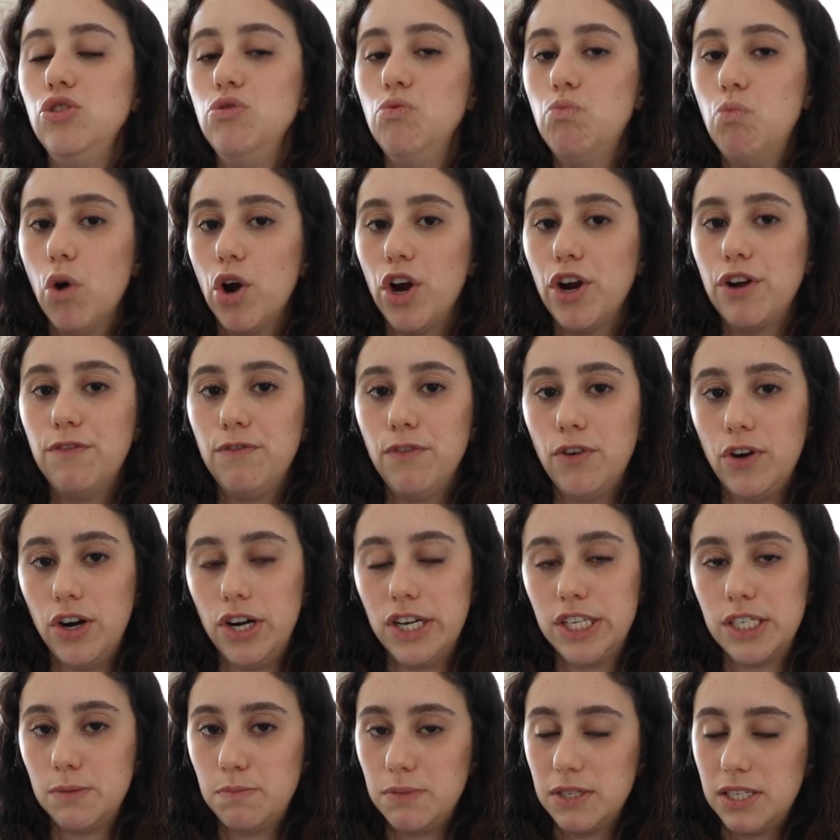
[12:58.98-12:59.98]
You work for
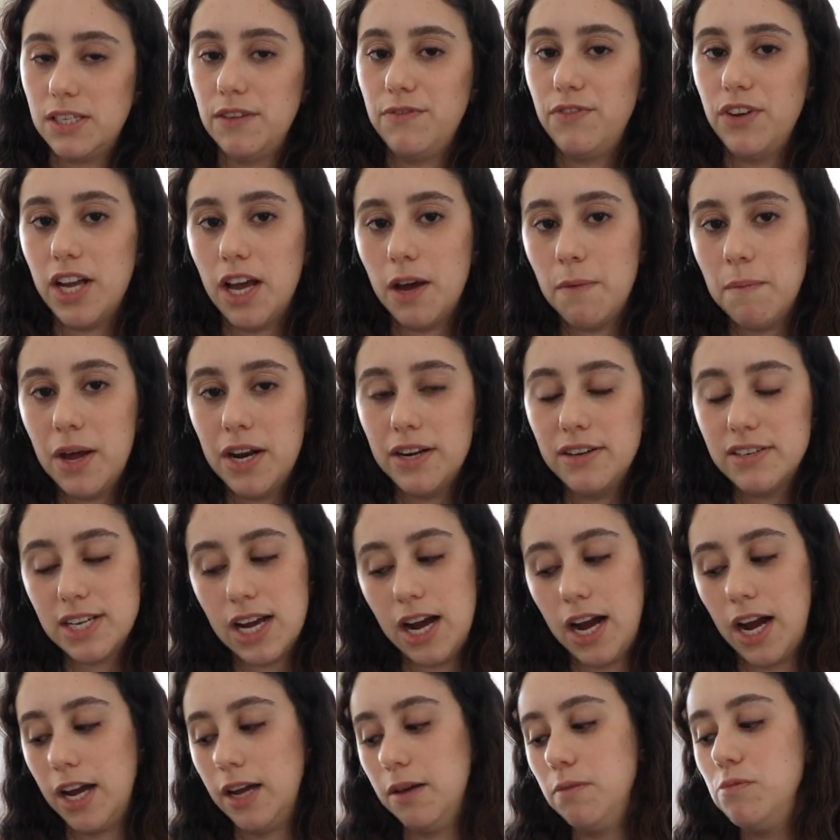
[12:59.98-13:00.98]
a specific amount of
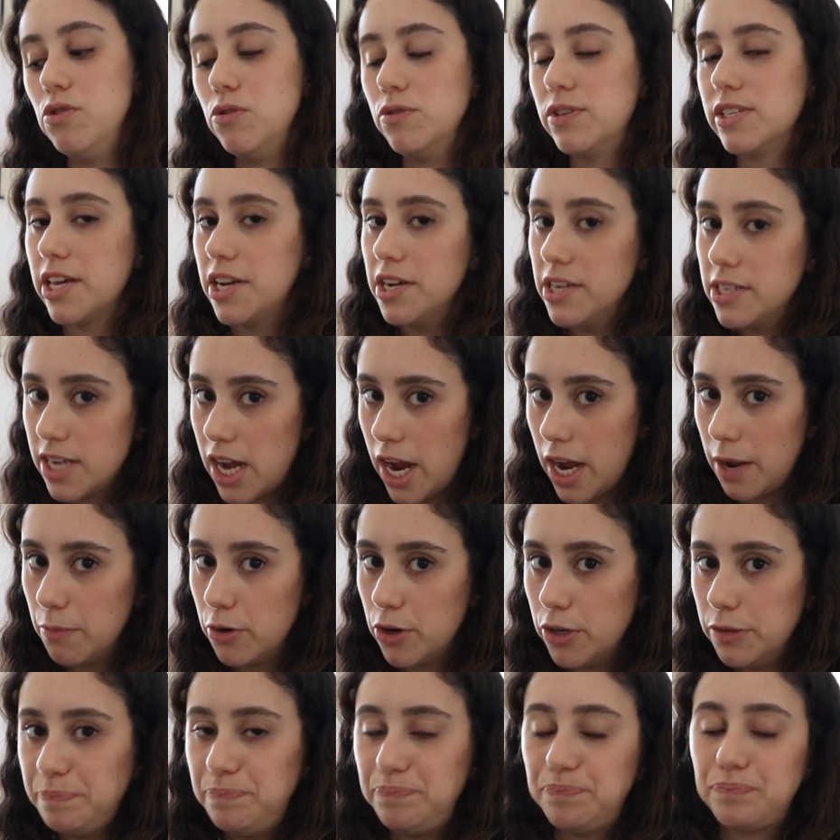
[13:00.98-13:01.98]
time, you set a
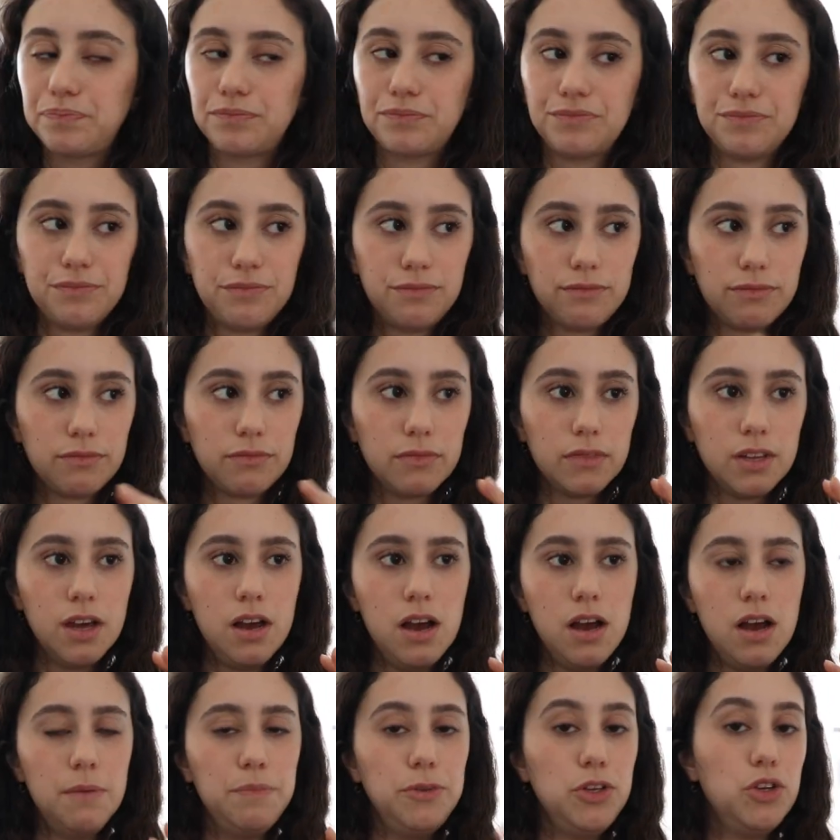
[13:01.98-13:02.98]
timer,
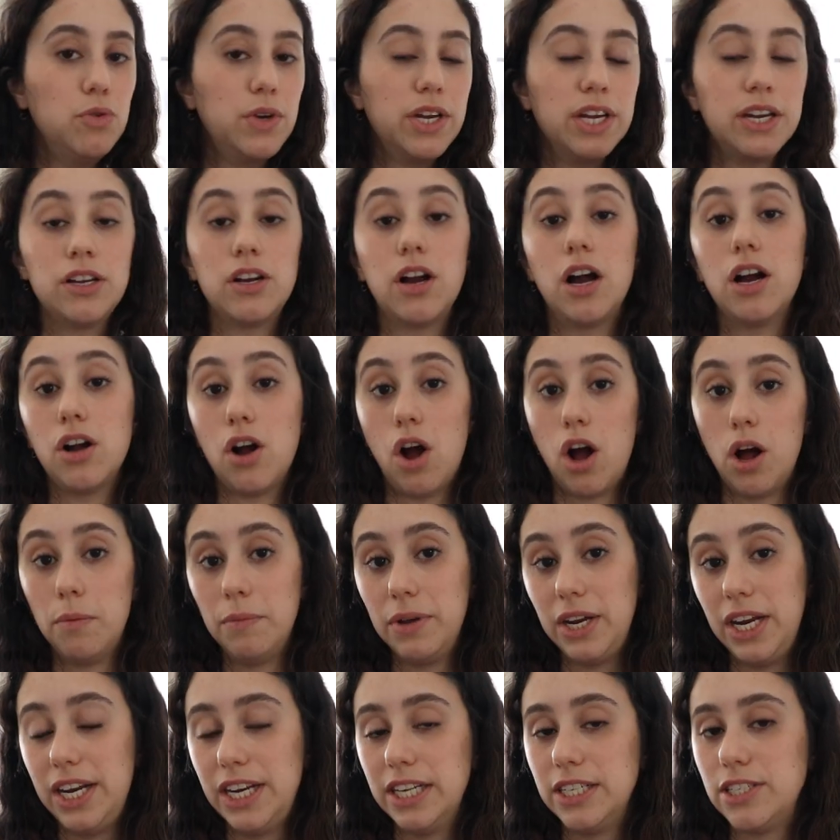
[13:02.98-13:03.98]
you can
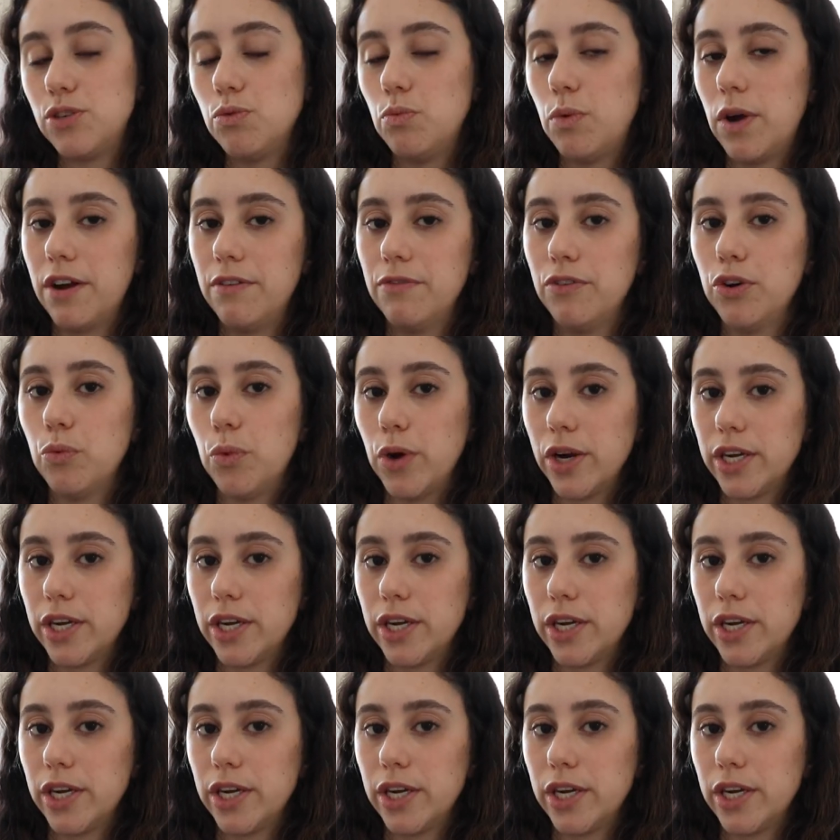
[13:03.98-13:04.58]
accommodate it to whatever